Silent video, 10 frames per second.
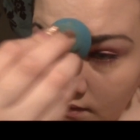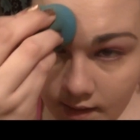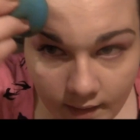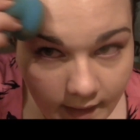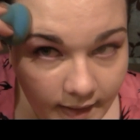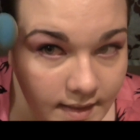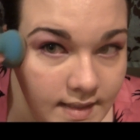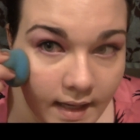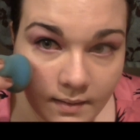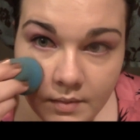And like I
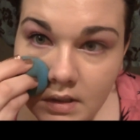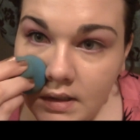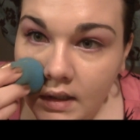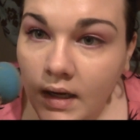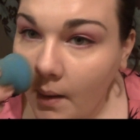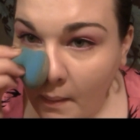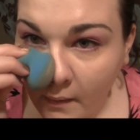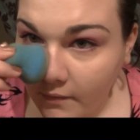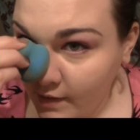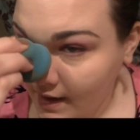said, I'm just gonna go
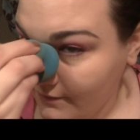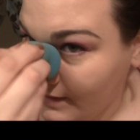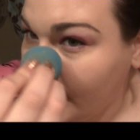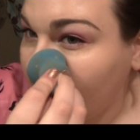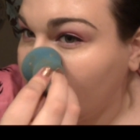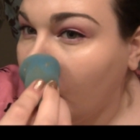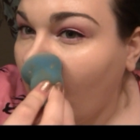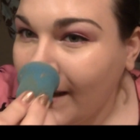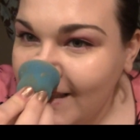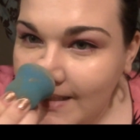over everything
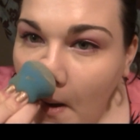twice.